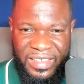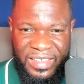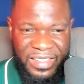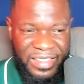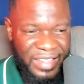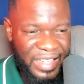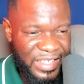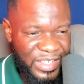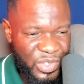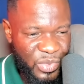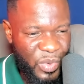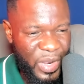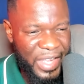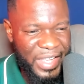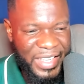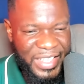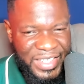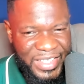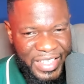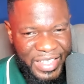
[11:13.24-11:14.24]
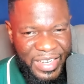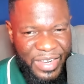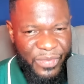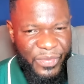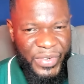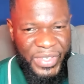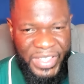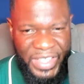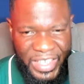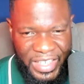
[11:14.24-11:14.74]
That is why each and
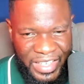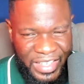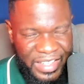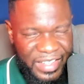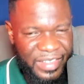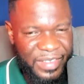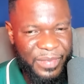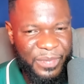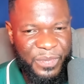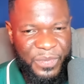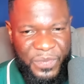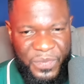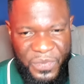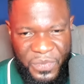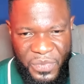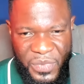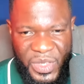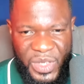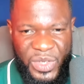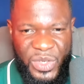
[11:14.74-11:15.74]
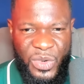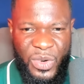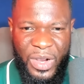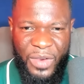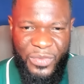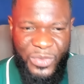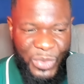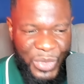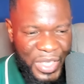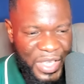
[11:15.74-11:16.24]
every day you have
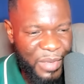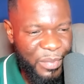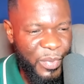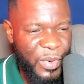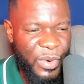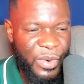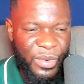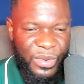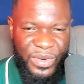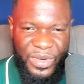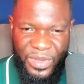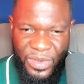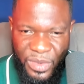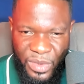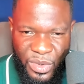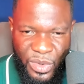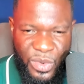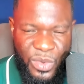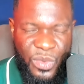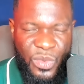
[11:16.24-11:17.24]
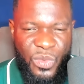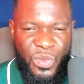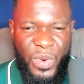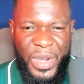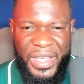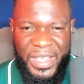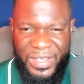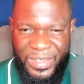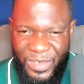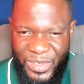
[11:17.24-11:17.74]
to keep on
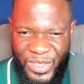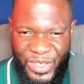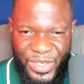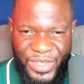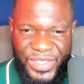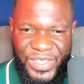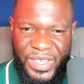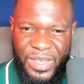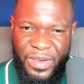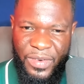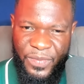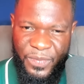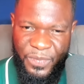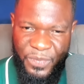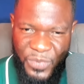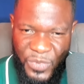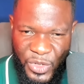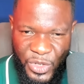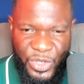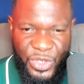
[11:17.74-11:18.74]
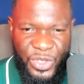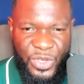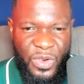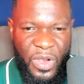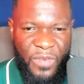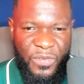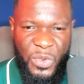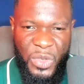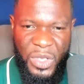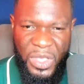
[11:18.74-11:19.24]
working on yourself. You
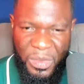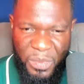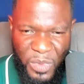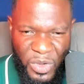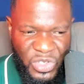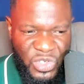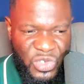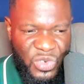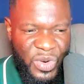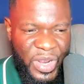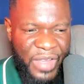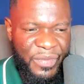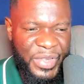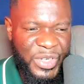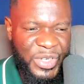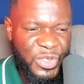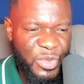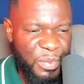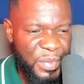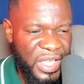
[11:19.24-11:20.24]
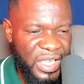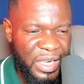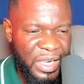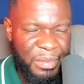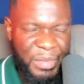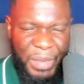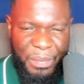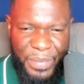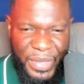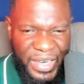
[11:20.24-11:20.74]
have to keep on striving to become
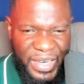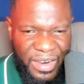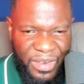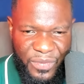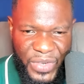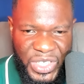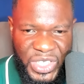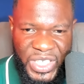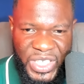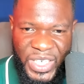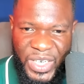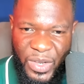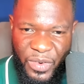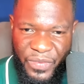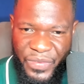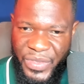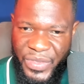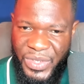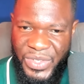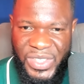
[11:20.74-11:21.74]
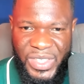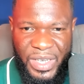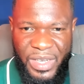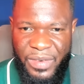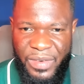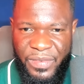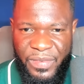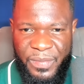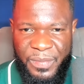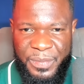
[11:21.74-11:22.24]
a better version of yourself.
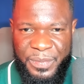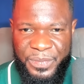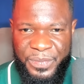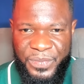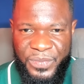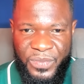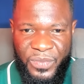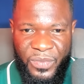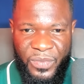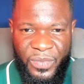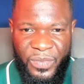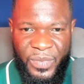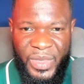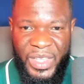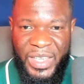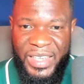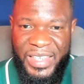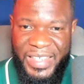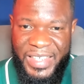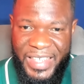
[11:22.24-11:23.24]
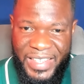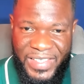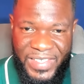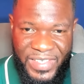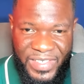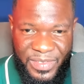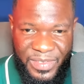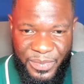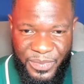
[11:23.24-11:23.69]
Yes,